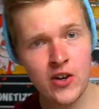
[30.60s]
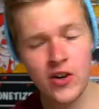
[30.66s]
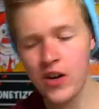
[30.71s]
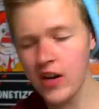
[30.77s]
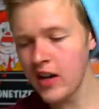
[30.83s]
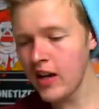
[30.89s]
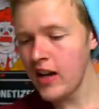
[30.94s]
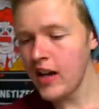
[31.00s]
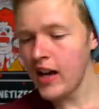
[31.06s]

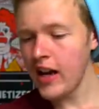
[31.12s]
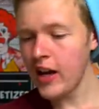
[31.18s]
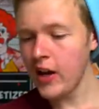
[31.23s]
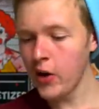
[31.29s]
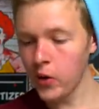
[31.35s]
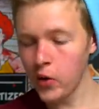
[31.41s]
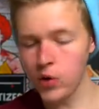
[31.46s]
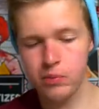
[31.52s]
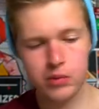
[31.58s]
on a
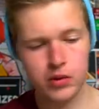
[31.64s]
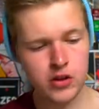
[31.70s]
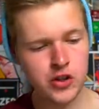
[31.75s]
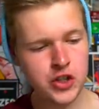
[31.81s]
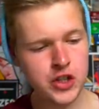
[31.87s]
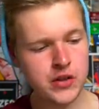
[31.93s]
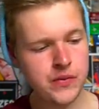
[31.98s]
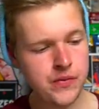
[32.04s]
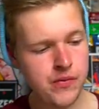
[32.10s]
whole
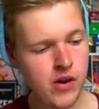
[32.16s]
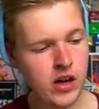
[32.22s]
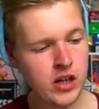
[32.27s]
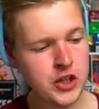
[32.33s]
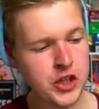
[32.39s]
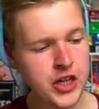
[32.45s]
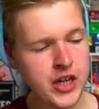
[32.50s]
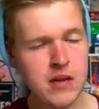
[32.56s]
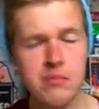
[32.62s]
bunch of fried
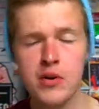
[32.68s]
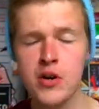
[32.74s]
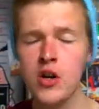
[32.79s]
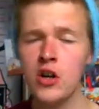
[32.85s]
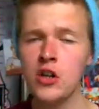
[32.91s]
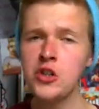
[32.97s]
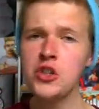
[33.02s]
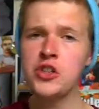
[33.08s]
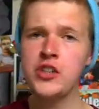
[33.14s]
chicken, but
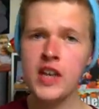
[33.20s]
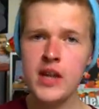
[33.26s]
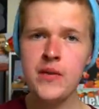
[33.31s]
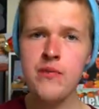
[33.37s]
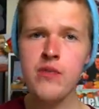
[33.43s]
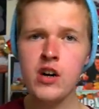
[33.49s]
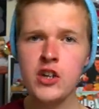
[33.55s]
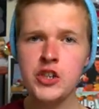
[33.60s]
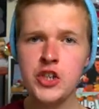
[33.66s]
not just any
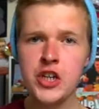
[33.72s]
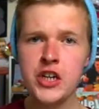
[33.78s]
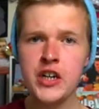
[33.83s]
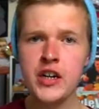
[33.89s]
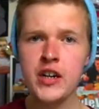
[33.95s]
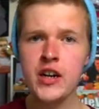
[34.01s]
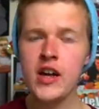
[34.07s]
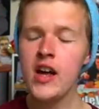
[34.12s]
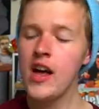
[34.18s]
fried
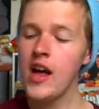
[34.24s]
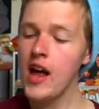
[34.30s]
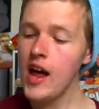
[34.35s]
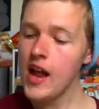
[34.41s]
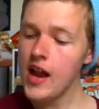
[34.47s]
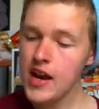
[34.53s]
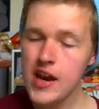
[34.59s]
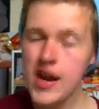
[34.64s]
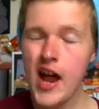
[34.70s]

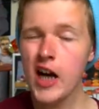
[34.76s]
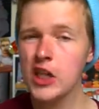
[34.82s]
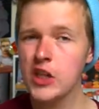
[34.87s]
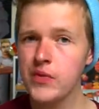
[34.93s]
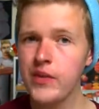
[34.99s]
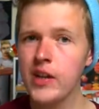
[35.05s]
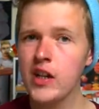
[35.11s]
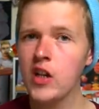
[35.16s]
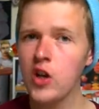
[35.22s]
chicken,
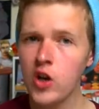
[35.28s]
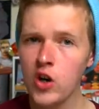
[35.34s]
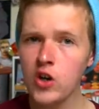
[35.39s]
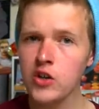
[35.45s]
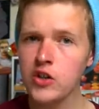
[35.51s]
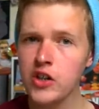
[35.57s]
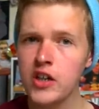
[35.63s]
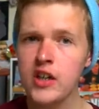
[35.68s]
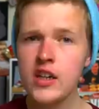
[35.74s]
Nashville
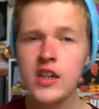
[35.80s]
hot